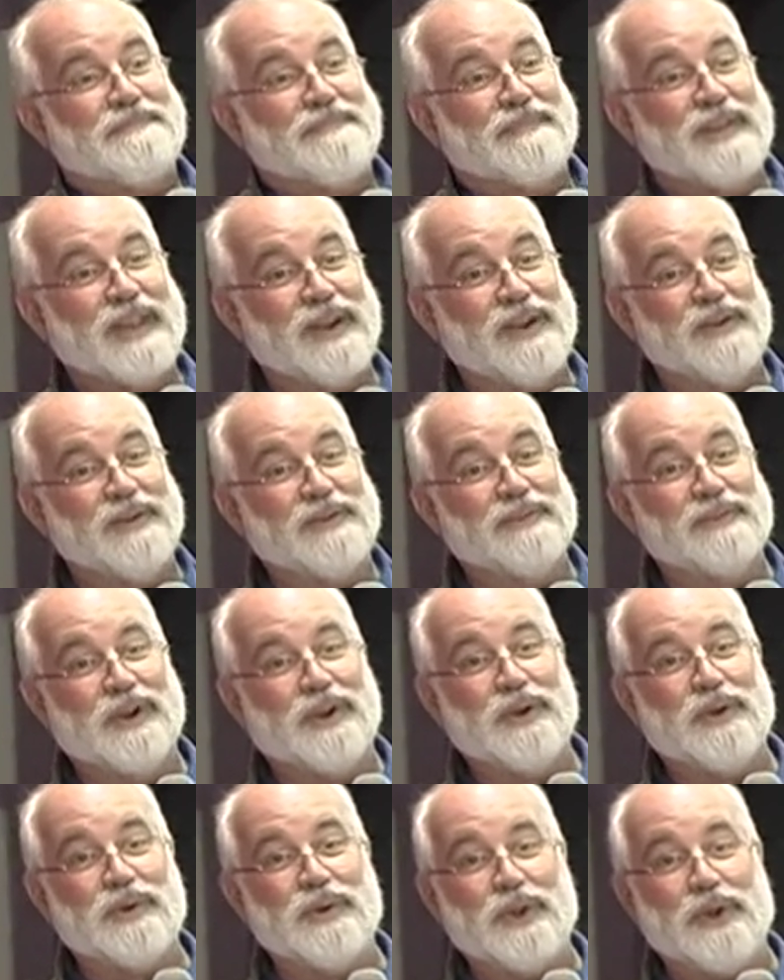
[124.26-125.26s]

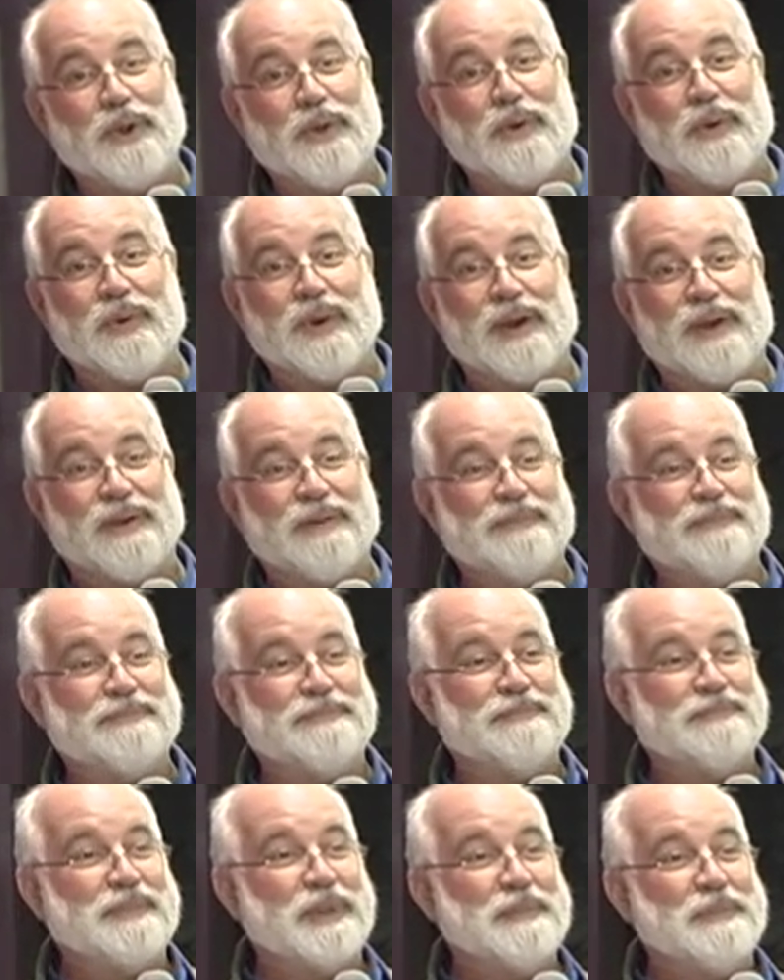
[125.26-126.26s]
Who knew
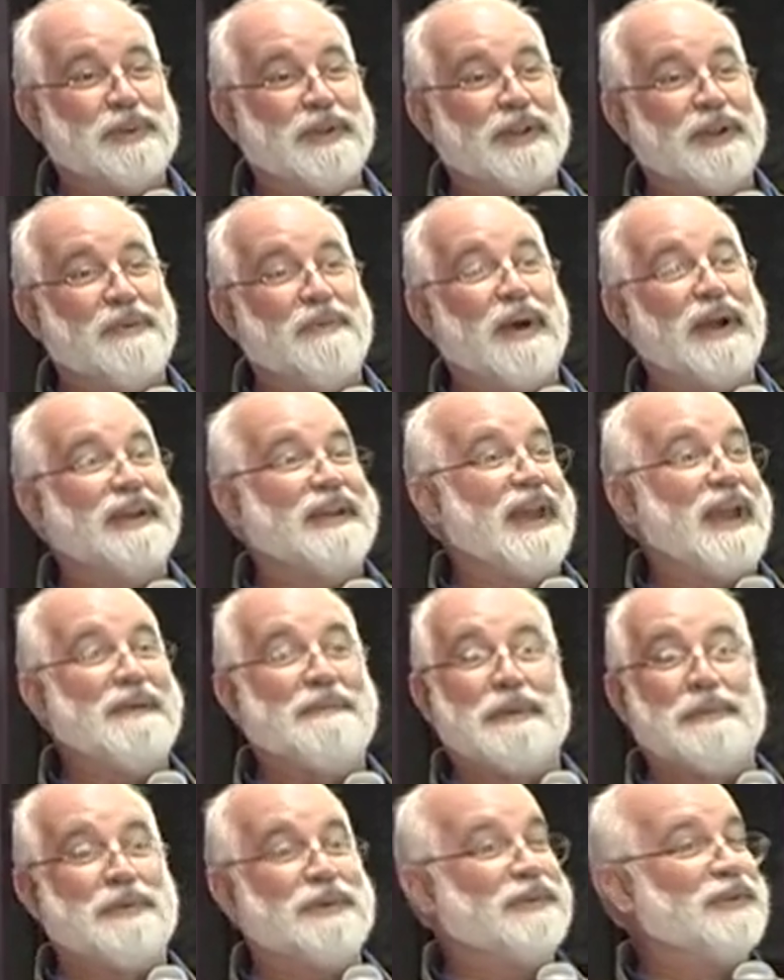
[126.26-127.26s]
people didn't want gang
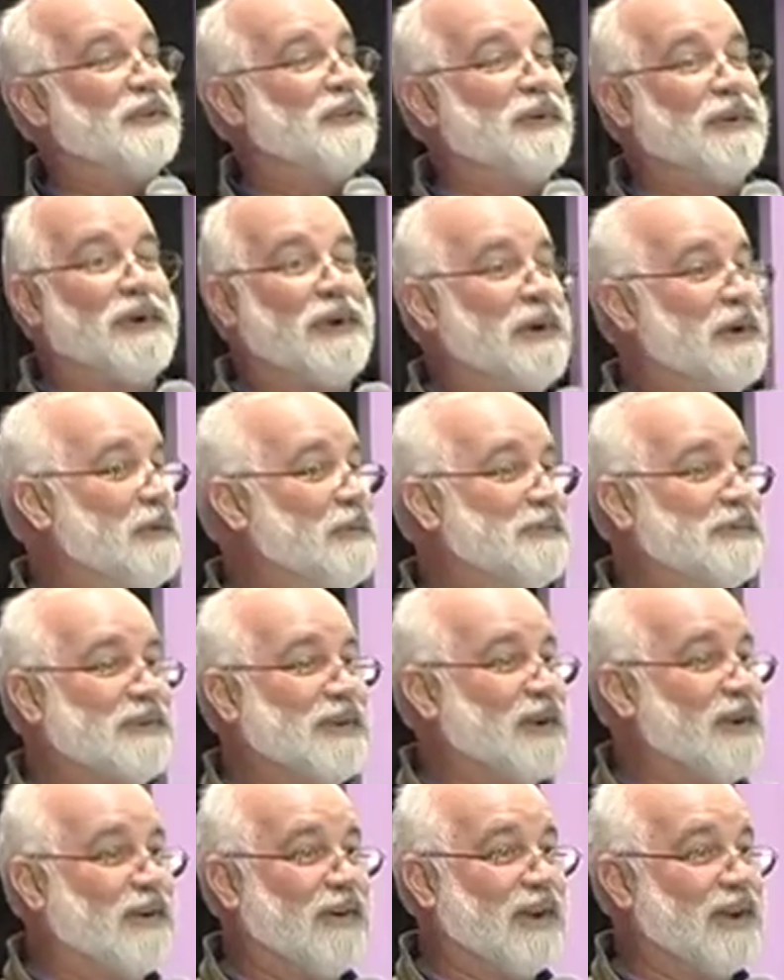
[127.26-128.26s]
members in their homes?
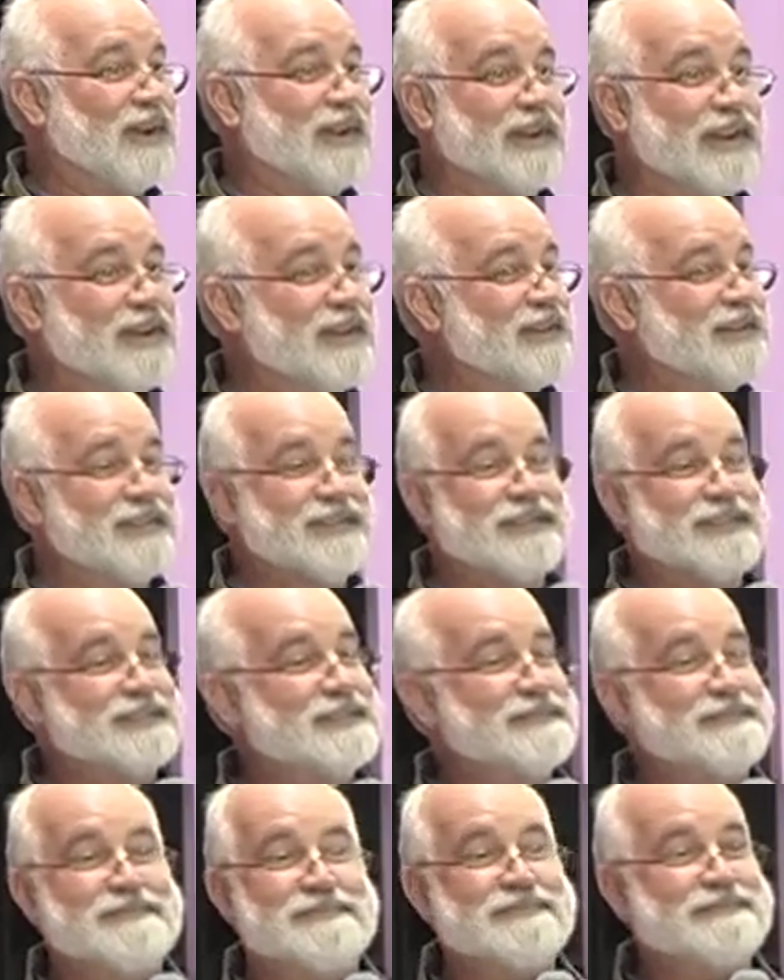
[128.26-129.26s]

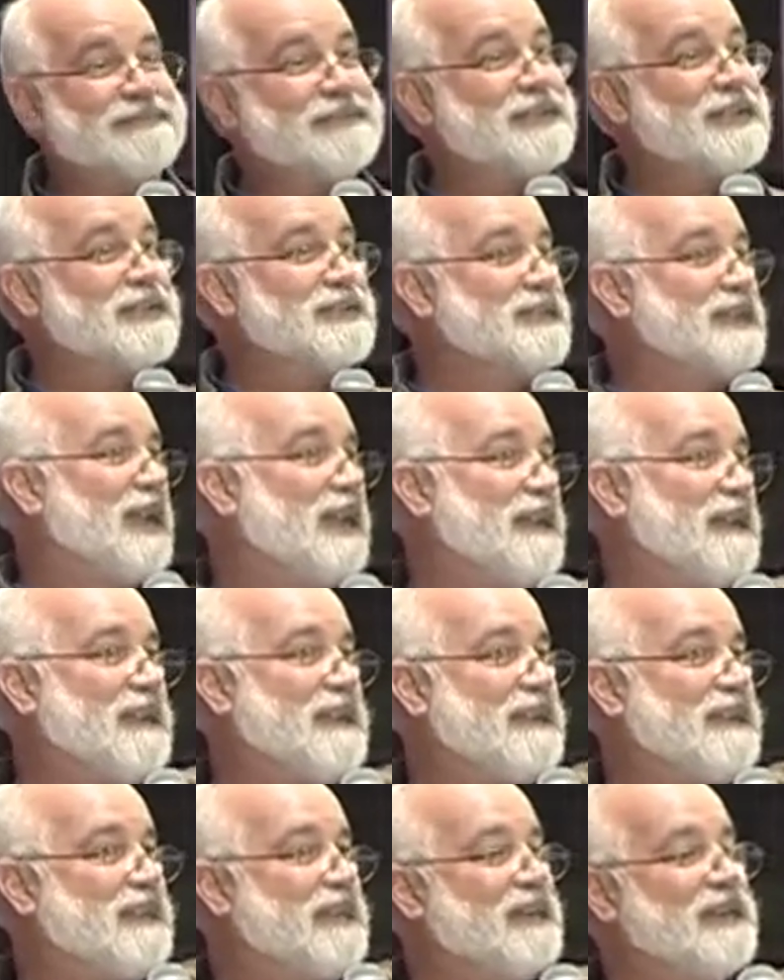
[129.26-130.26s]
I just
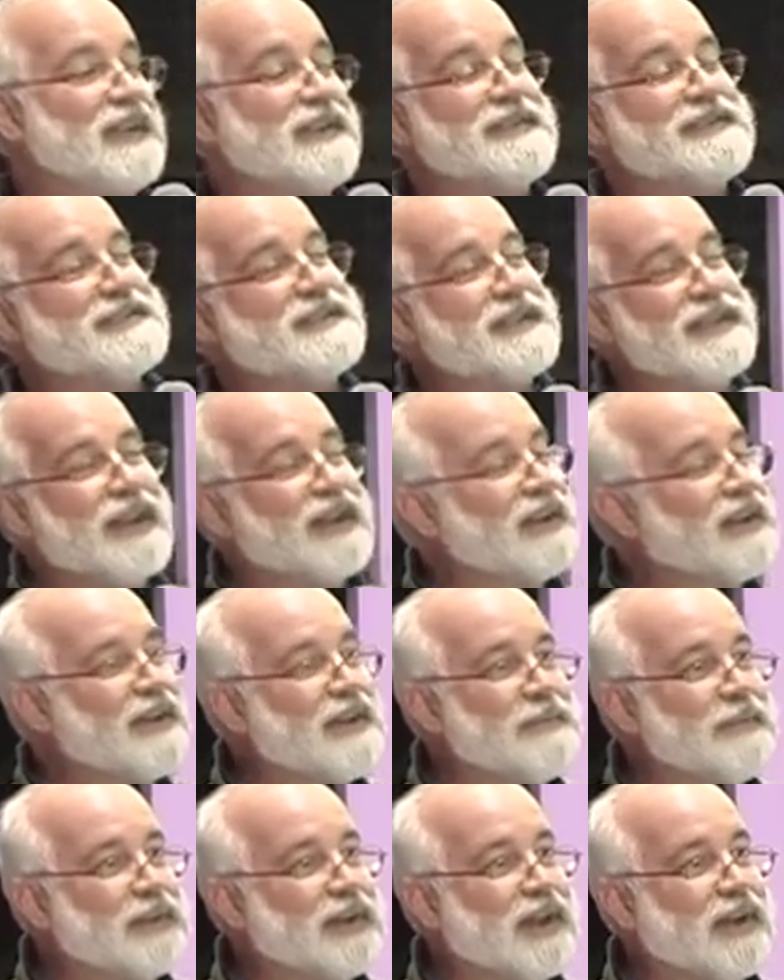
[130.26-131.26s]
didn't see that
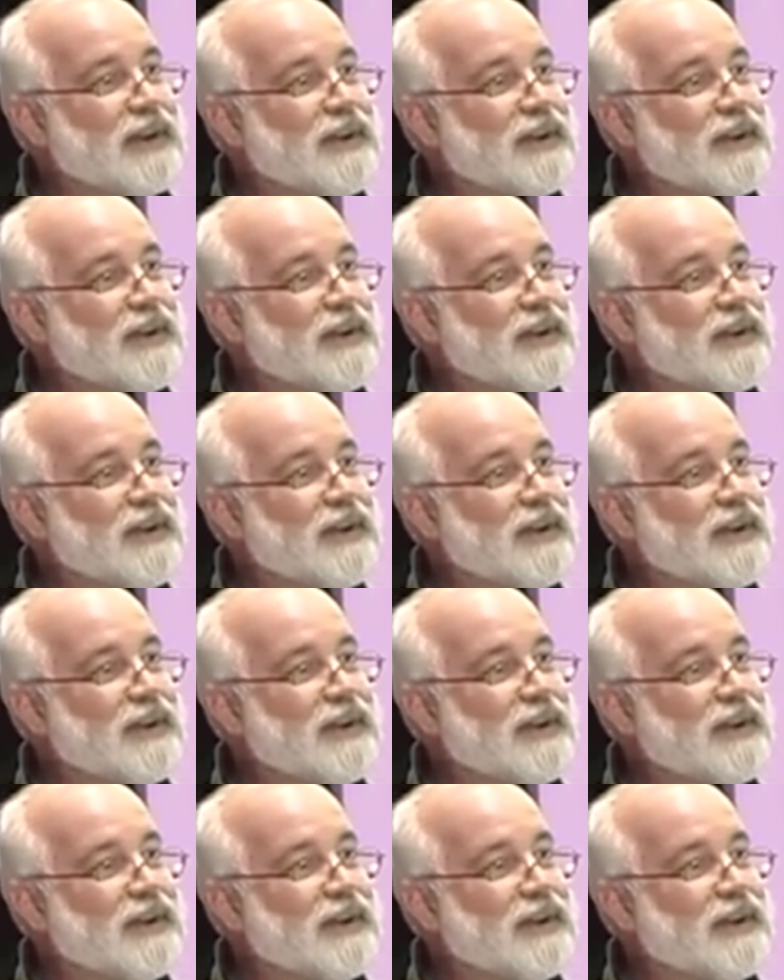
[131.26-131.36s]
coming at